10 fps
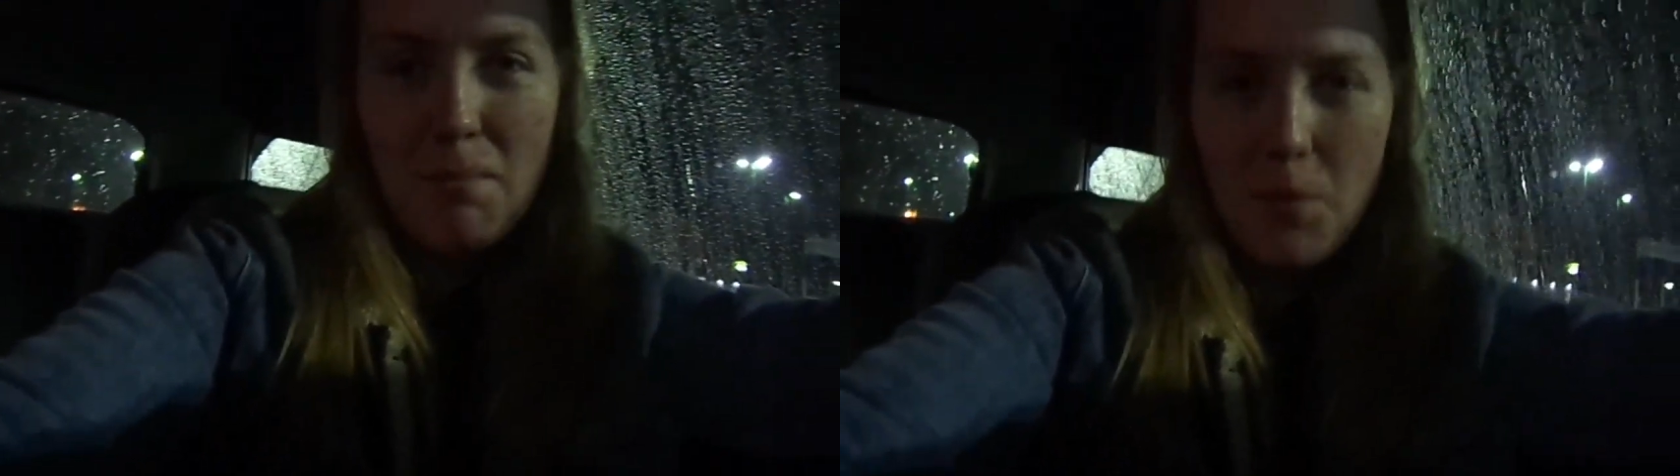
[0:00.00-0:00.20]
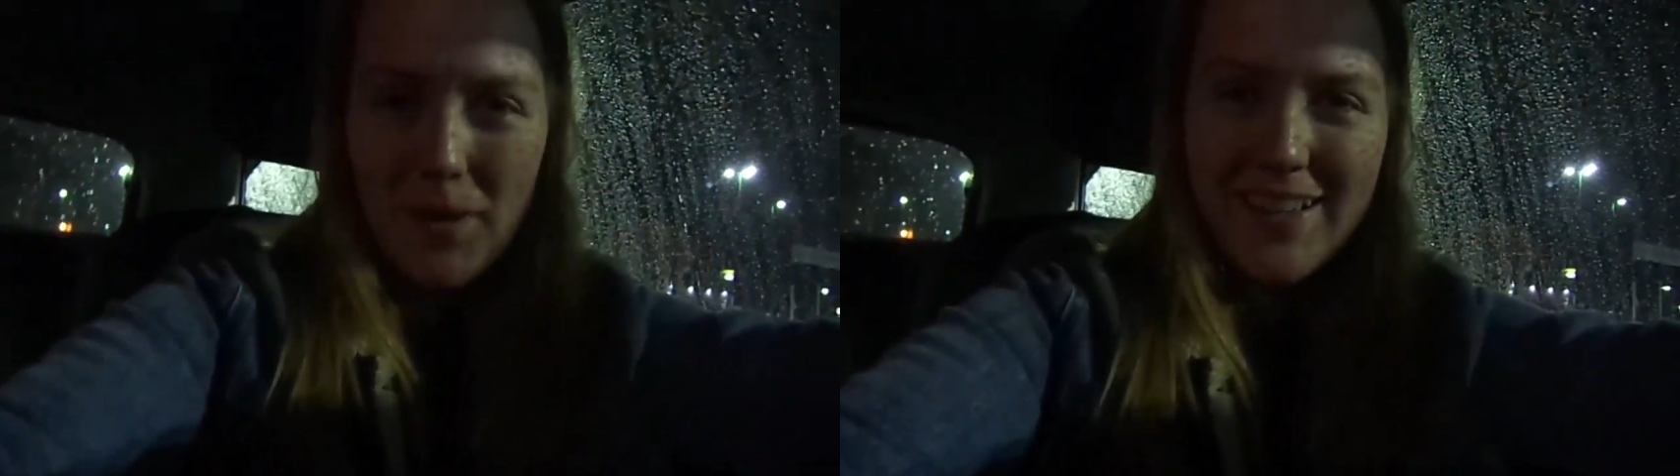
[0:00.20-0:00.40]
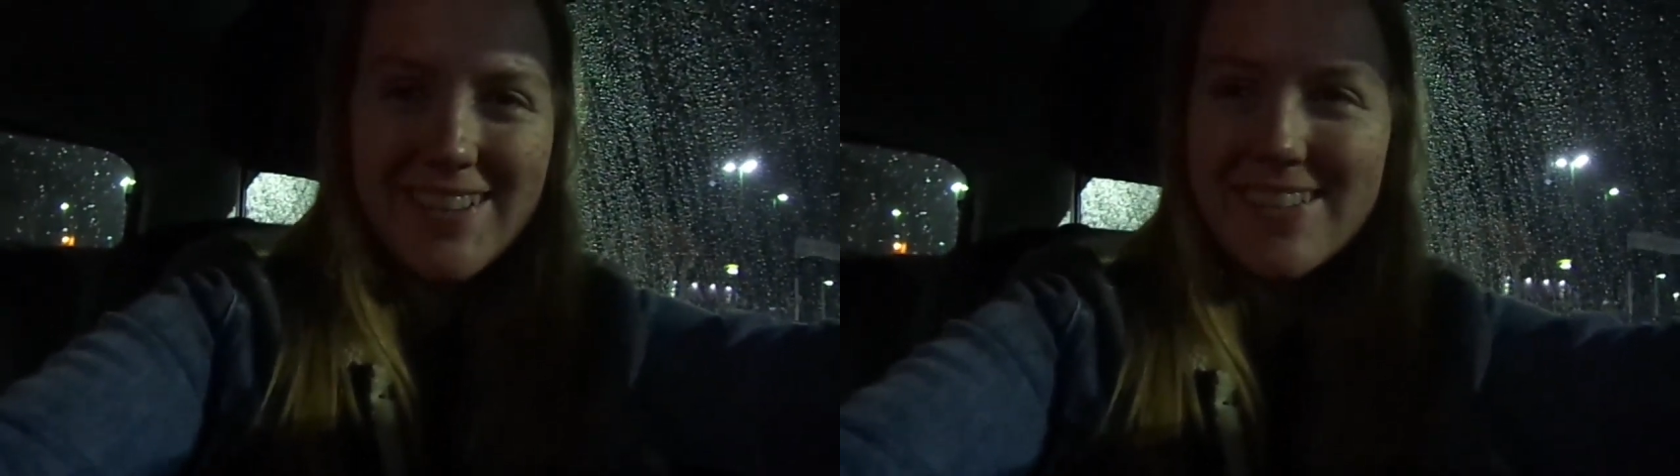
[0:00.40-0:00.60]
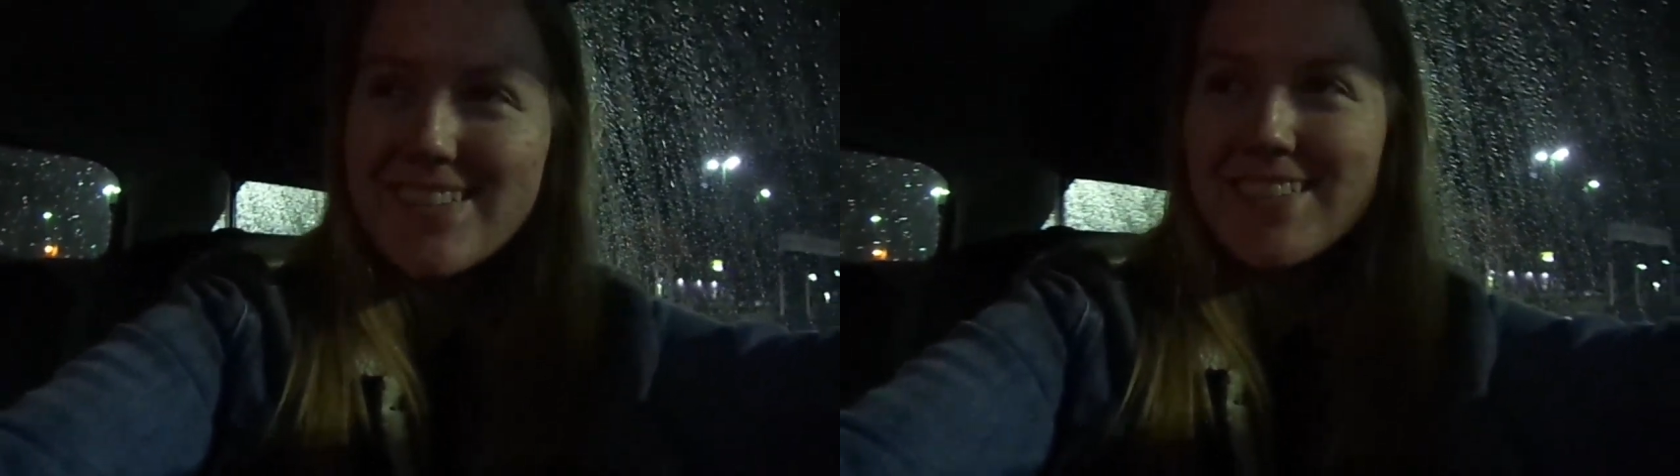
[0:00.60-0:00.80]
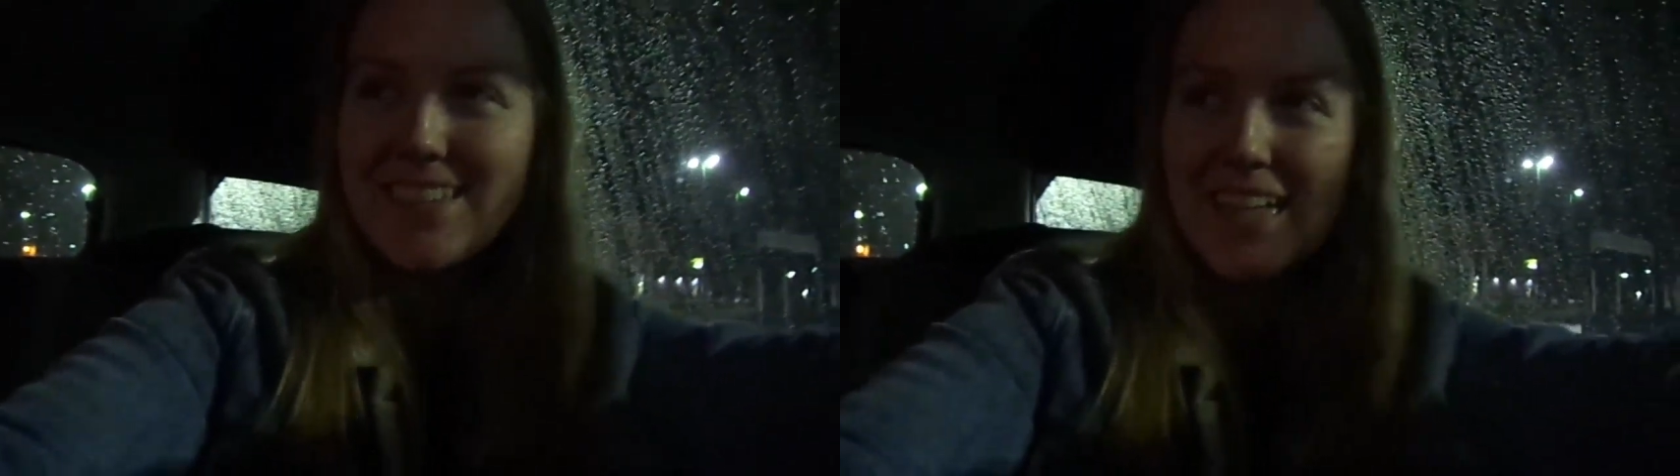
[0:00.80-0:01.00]
a boy.
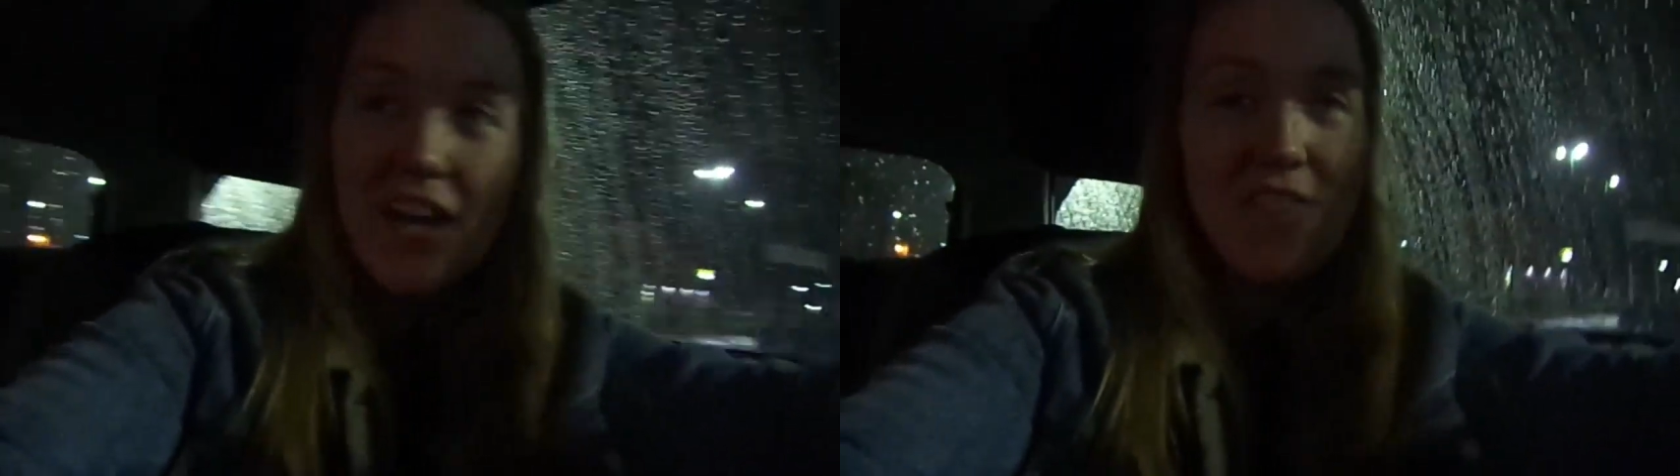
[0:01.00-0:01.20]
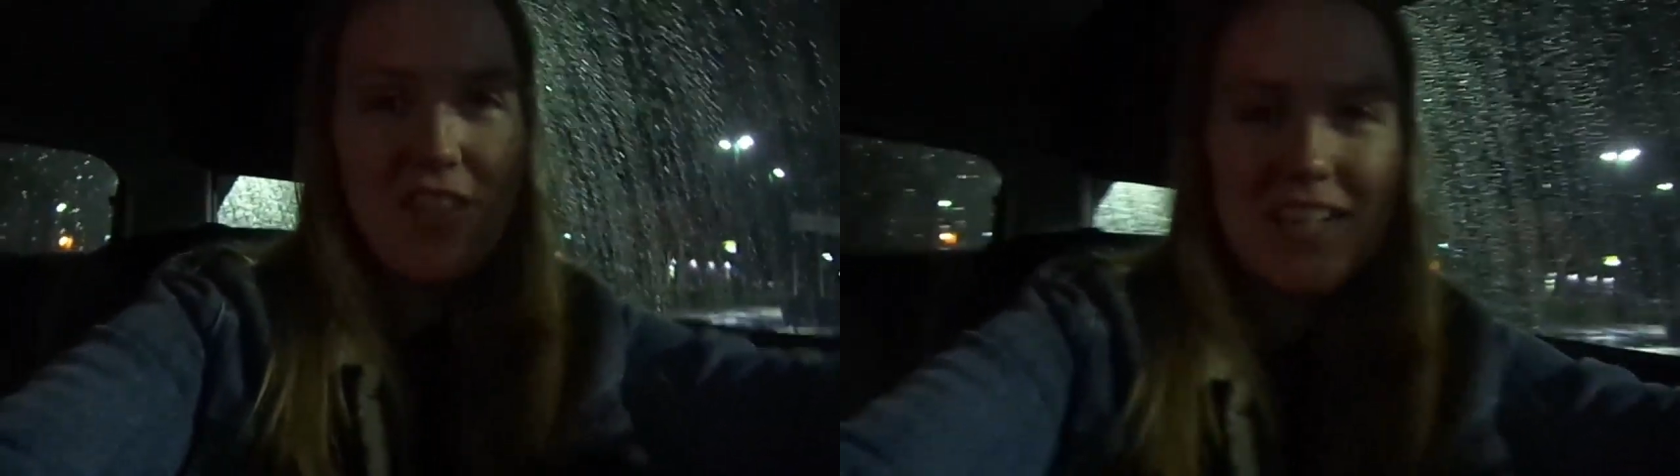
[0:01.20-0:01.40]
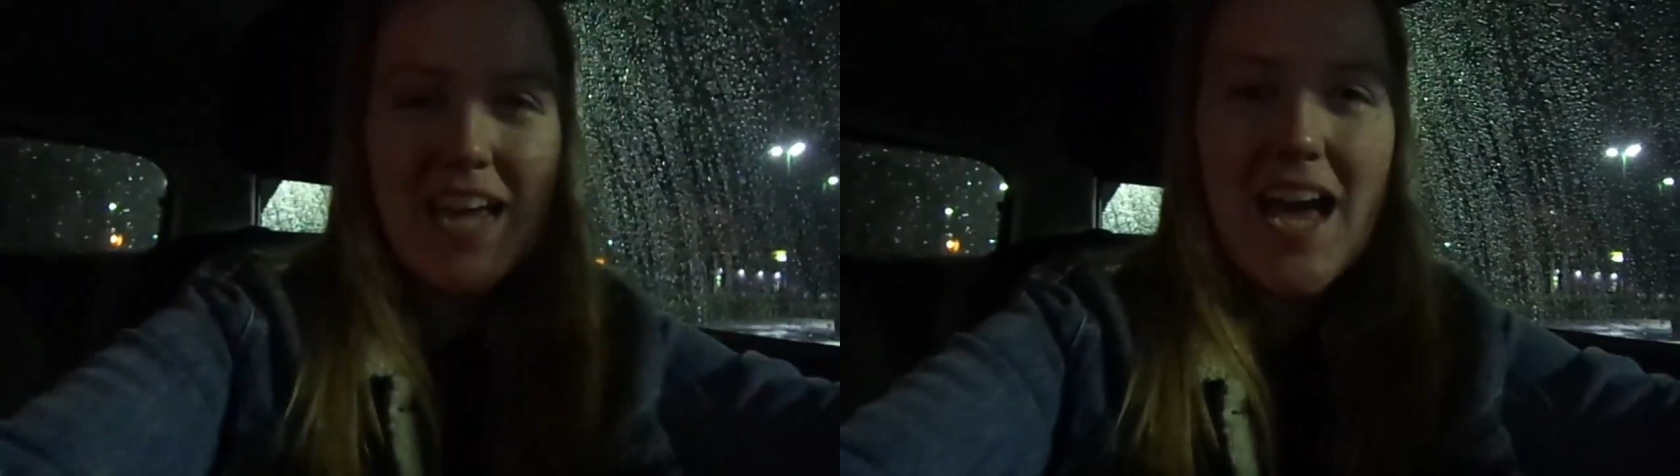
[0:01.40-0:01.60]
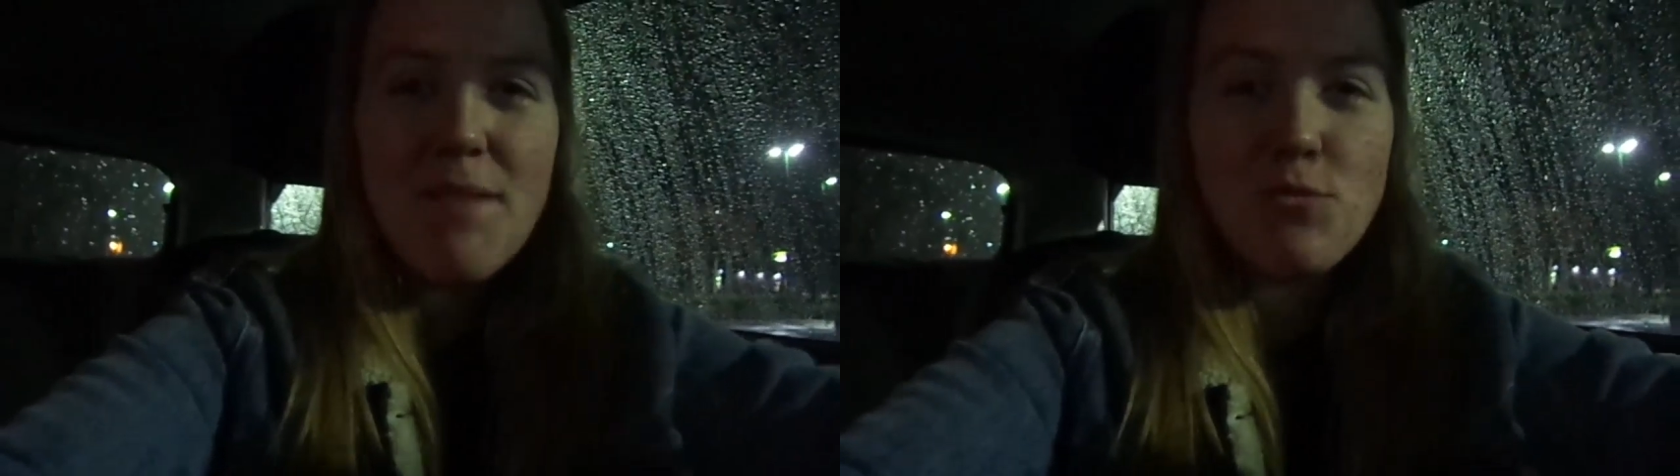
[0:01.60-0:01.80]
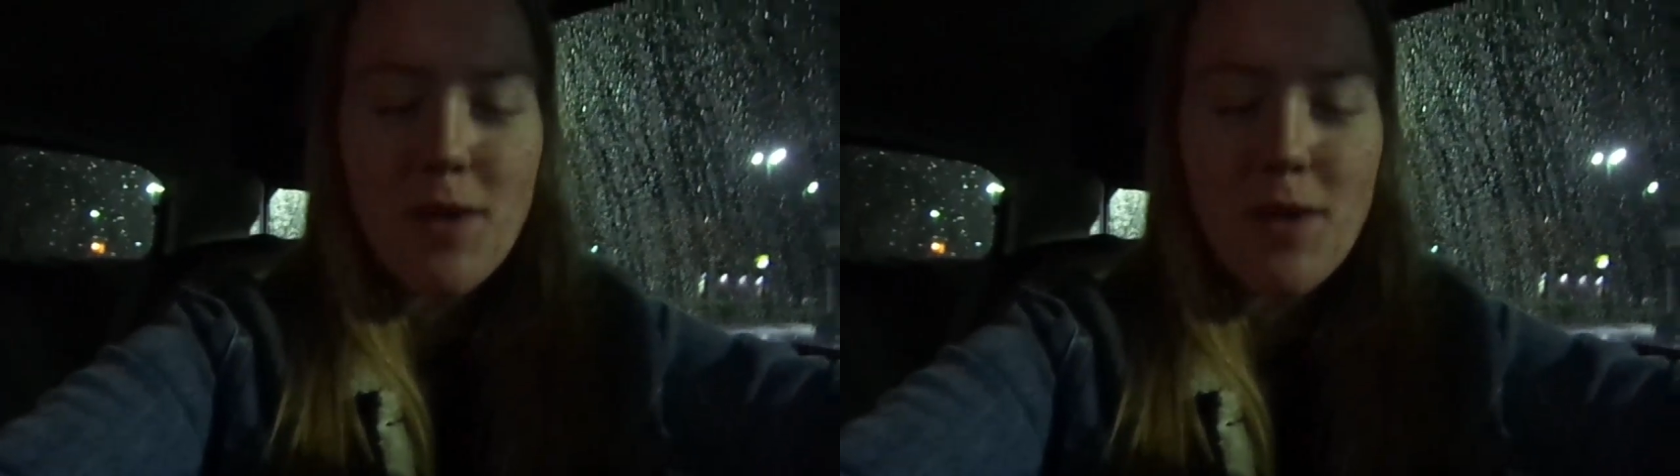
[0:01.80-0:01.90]
Fun times